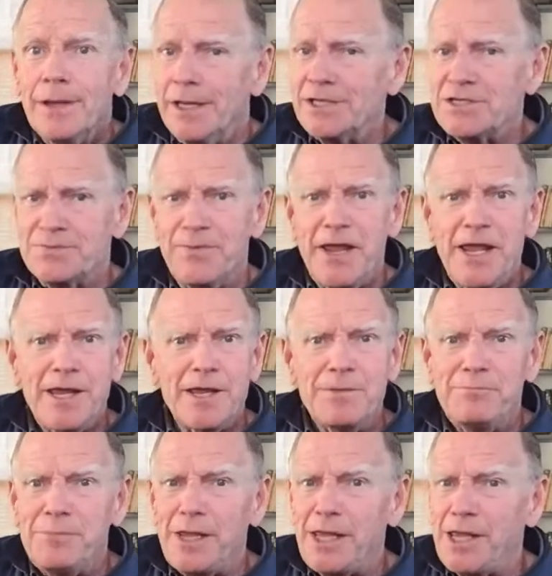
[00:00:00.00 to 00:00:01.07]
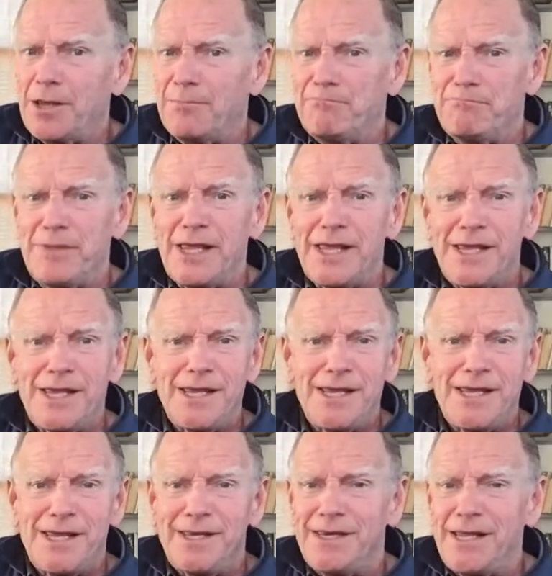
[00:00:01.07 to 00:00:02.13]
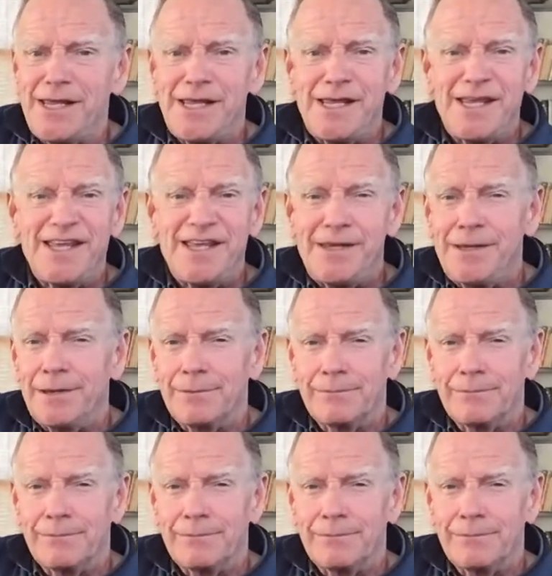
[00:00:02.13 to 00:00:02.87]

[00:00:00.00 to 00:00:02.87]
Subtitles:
it's making me a meanie.